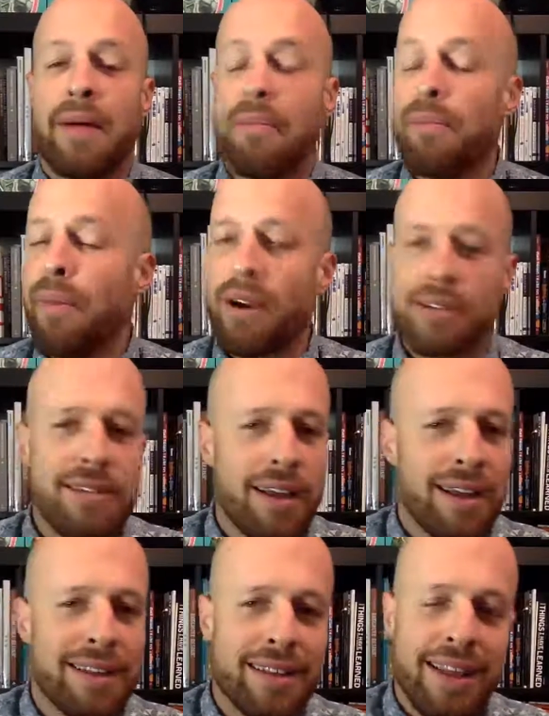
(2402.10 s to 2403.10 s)
Mark's
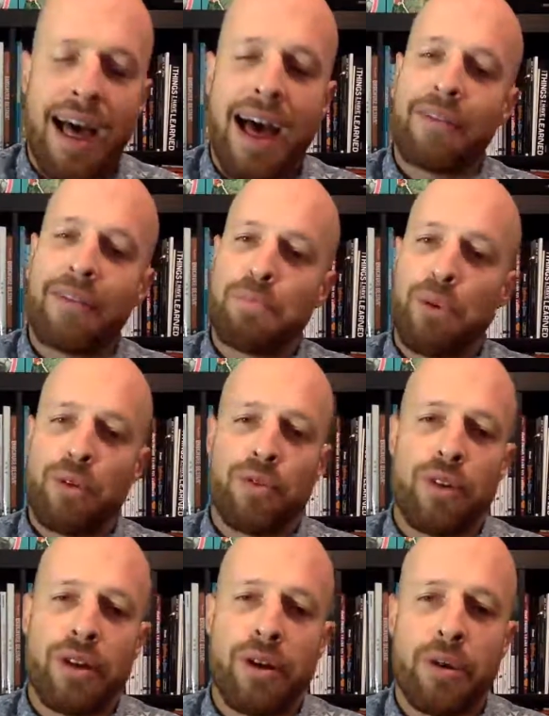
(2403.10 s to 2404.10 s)
done a lot of
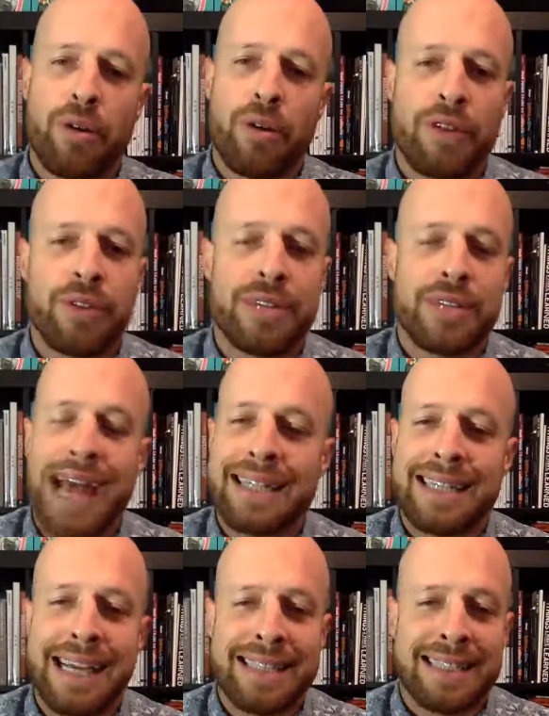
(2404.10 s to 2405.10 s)
portfolio reviews,
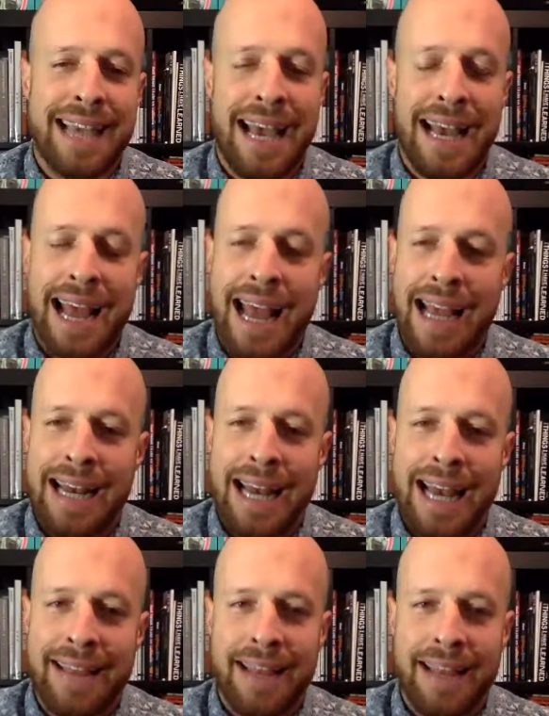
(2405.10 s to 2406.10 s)
as has Dan and
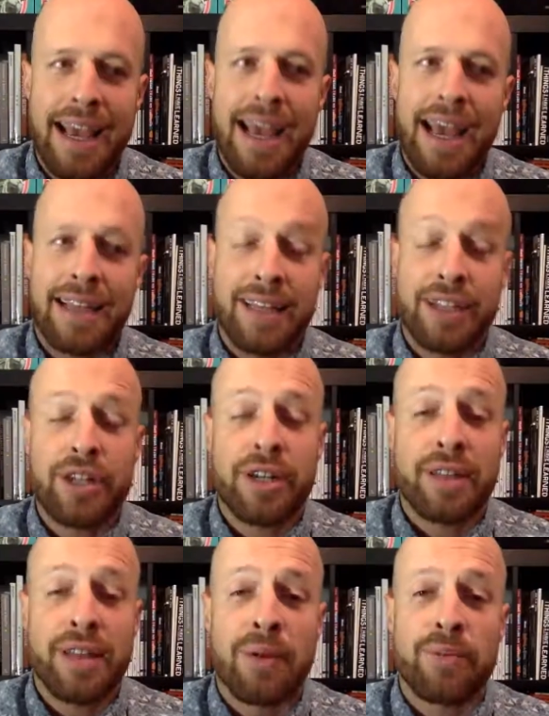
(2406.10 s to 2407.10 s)
Nathan, and they share
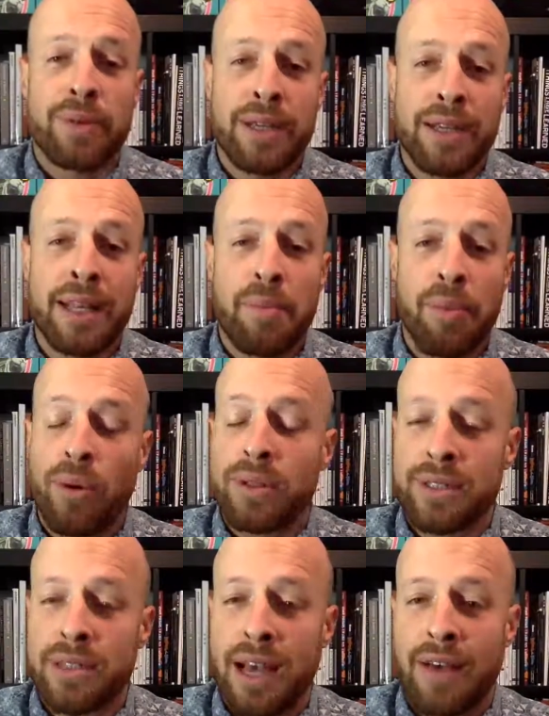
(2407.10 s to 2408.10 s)
a lot of really
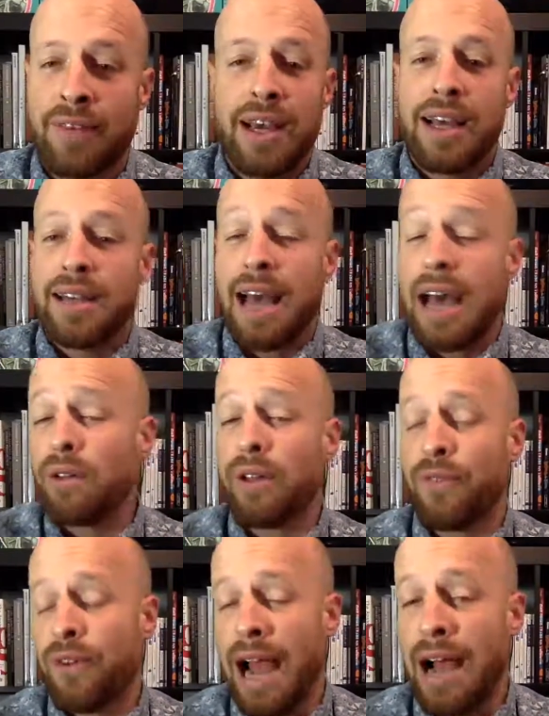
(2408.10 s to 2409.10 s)
important stuff, not
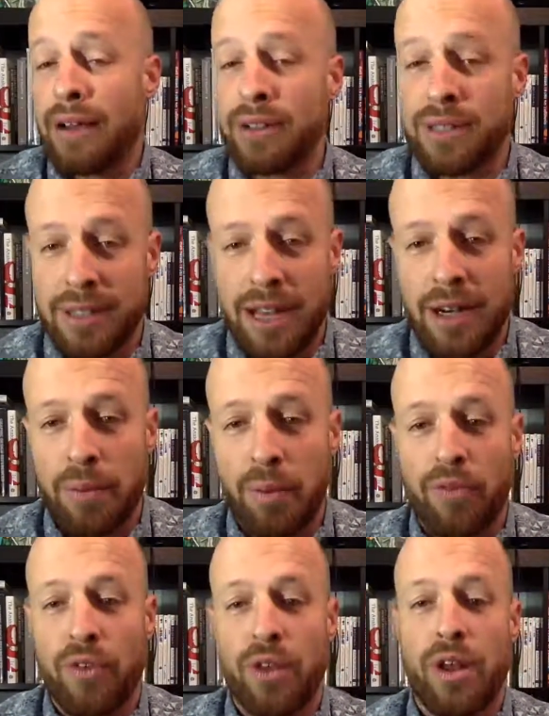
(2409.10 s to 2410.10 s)
only for how you design your
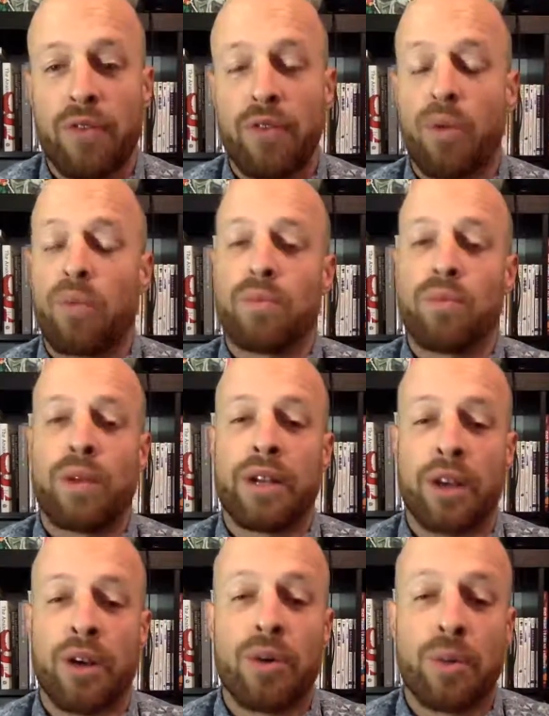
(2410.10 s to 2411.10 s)
portfolio for when
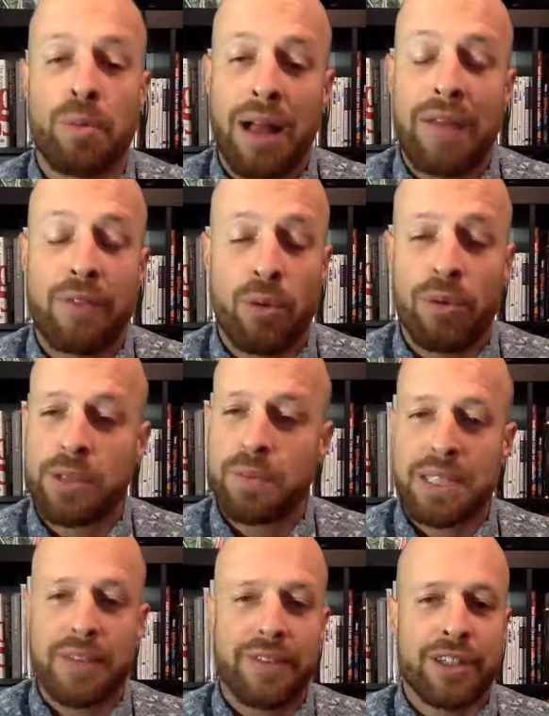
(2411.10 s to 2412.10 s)
you're going to apply for one
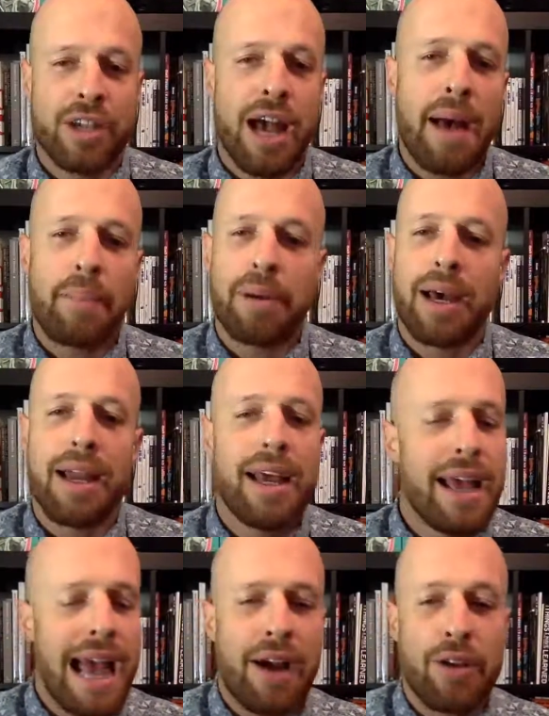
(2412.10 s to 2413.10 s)
specific job, but
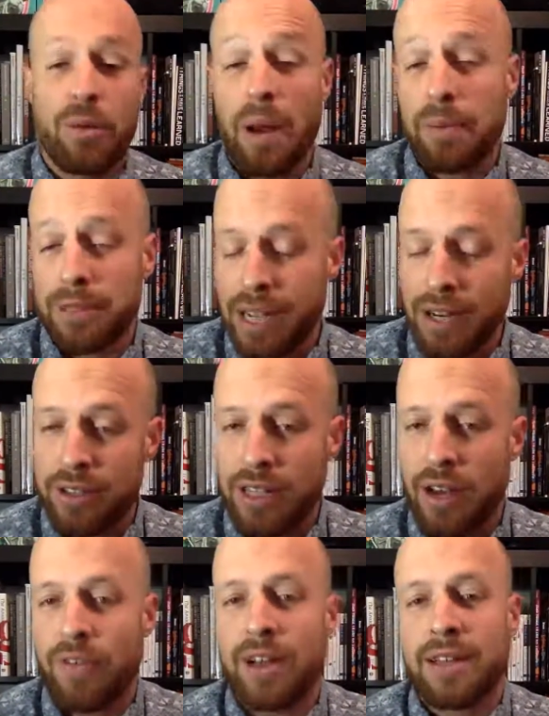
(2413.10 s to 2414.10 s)
how you represent
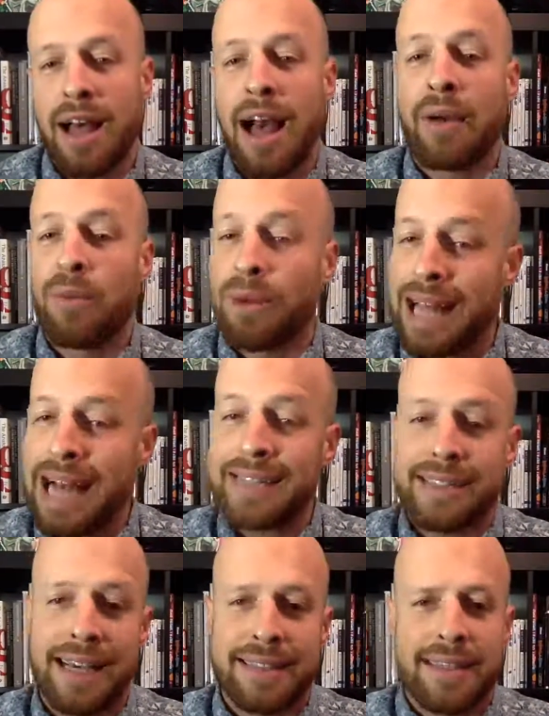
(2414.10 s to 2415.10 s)
yourself online and what
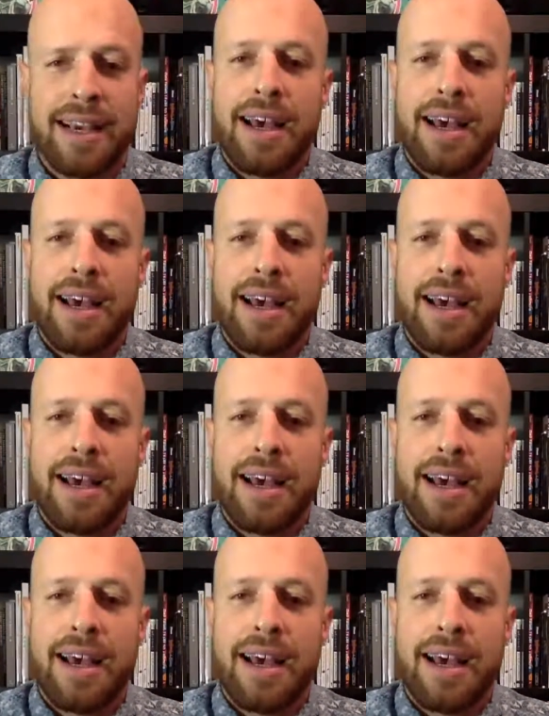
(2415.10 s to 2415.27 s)
that says.